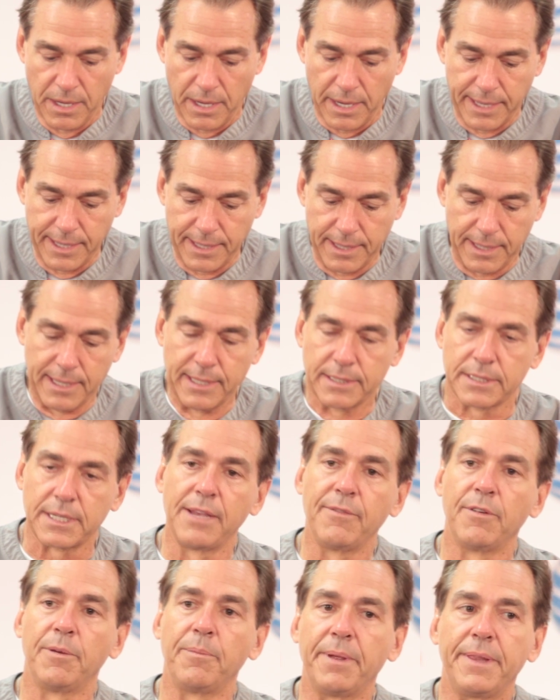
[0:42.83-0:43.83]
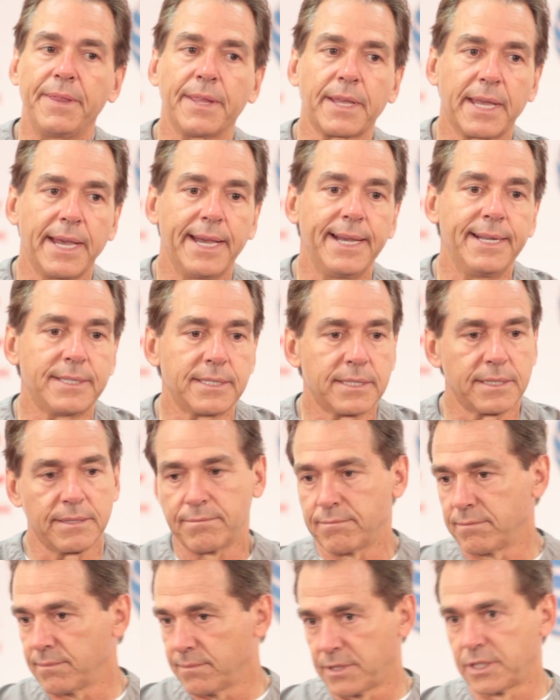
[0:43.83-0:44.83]
And it's even been the case
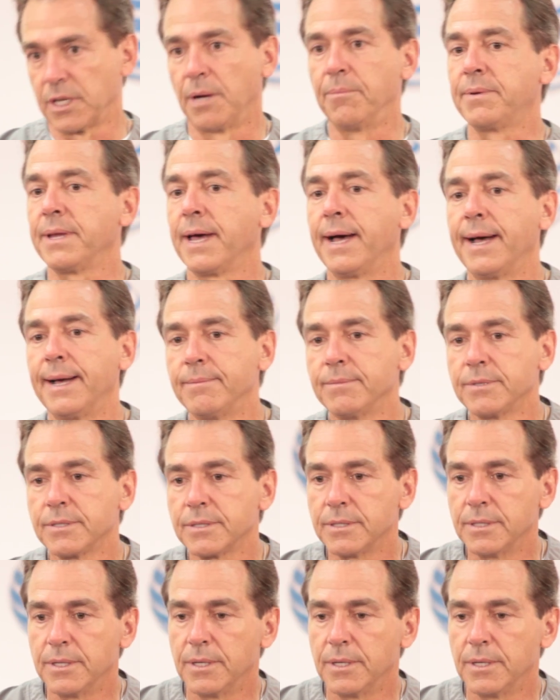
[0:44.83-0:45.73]
sometimes